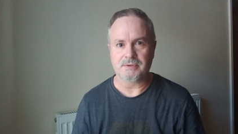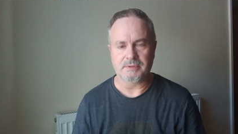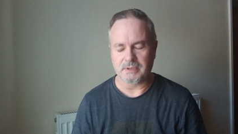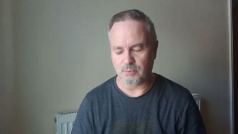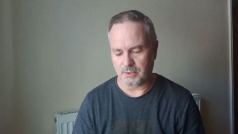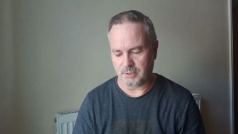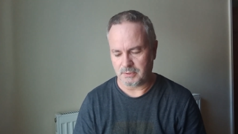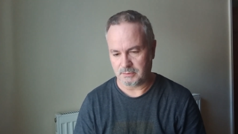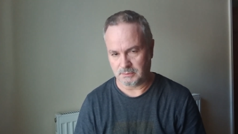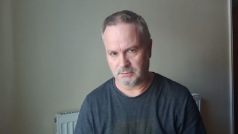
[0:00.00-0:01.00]
who they were.
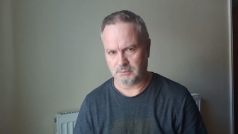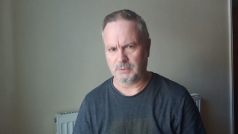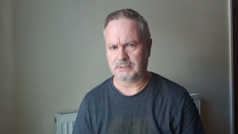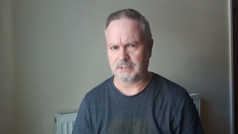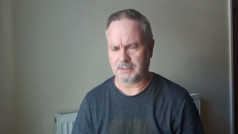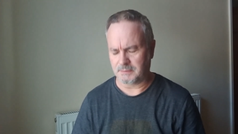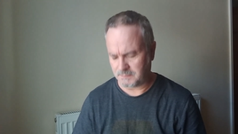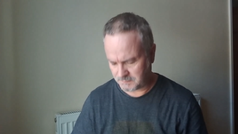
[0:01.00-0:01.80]
Well done.